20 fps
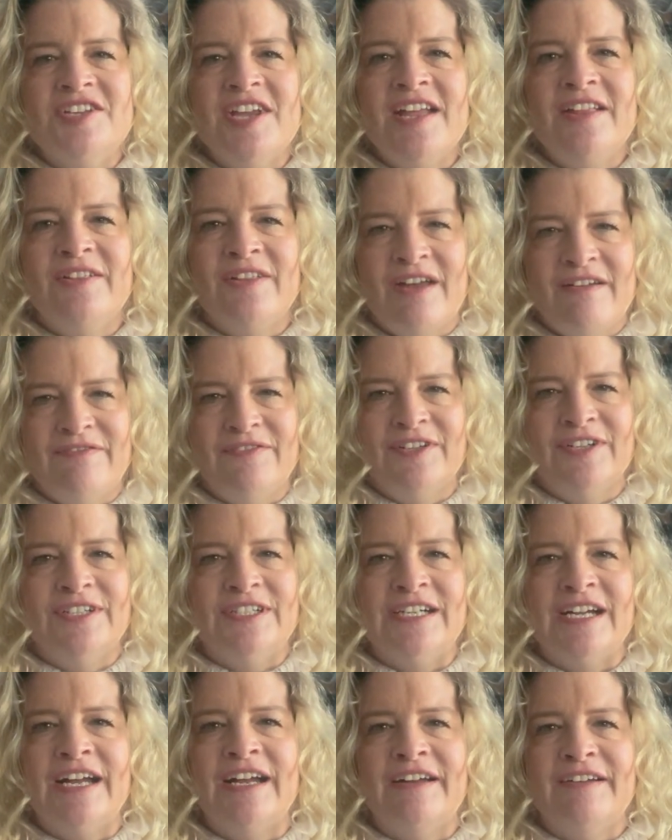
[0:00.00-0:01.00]
a
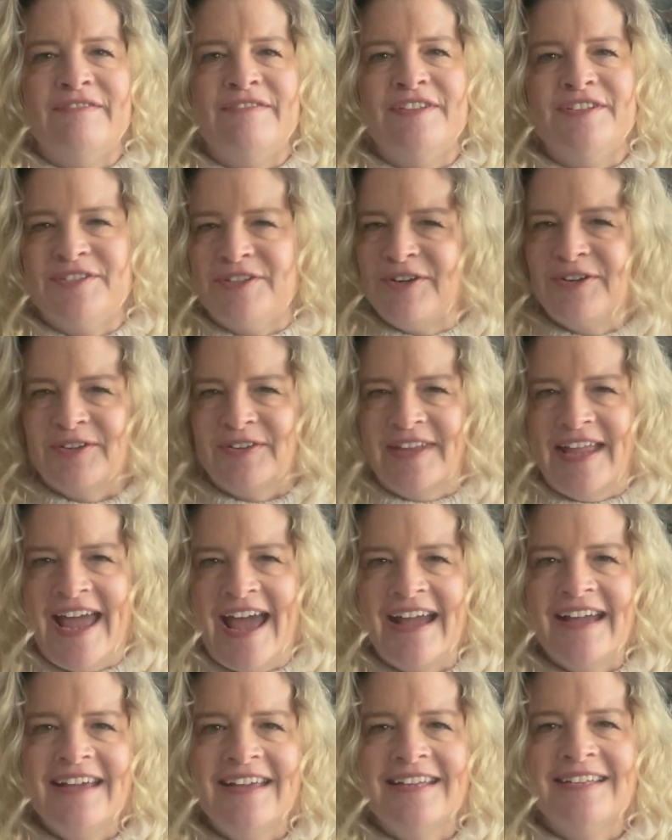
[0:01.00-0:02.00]
lover of the
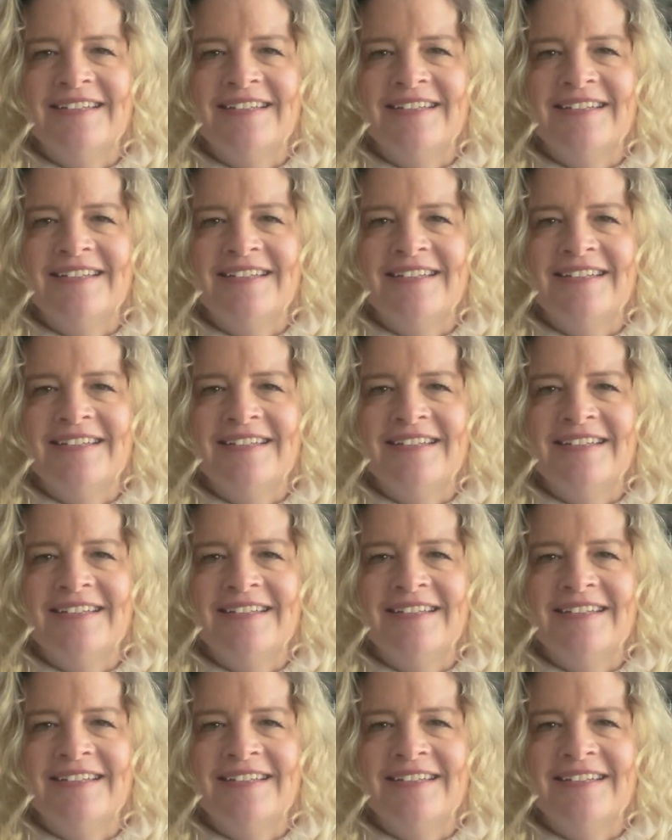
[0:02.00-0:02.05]
turtleneck.